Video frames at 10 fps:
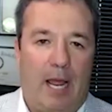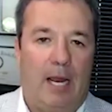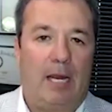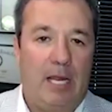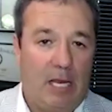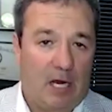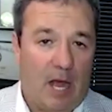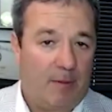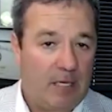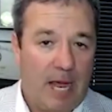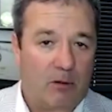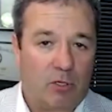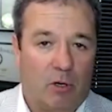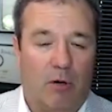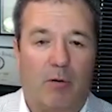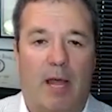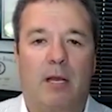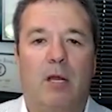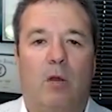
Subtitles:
an economic downturn, right?